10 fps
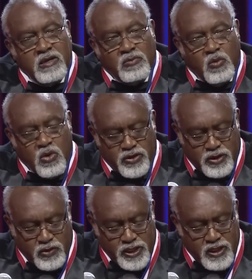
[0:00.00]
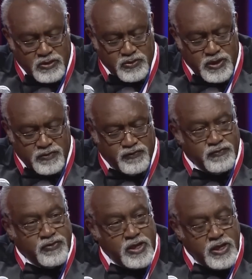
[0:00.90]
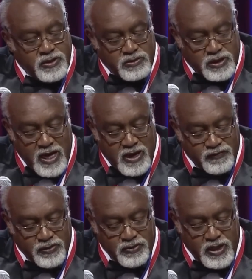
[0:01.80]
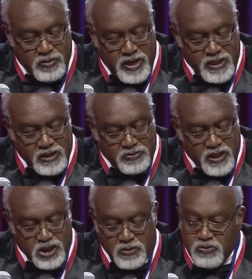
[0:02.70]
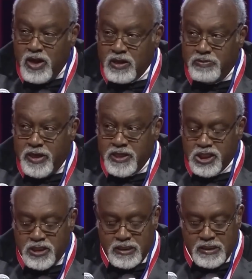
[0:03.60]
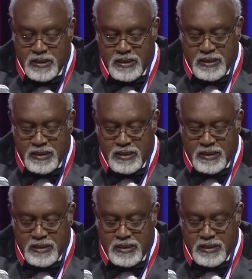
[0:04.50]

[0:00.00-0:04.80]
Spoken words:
more than 150 years after the Emancipation Proclamation,